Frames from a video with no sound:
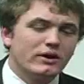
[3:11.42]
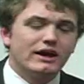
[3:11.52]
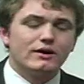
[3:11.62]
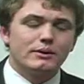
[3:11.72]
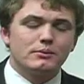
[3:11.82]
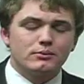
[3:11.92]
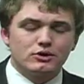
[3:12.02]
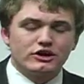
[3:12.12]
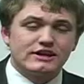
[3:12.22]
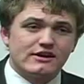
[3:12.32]
We, uh, we were
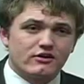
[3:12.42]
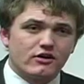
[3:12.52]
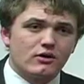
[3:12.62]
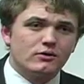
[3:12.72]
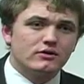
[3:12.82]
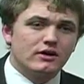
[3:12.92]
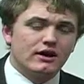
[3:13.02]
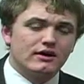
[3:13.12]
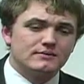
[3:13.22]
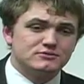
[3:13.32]
looking at our own
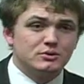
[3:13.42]
uh,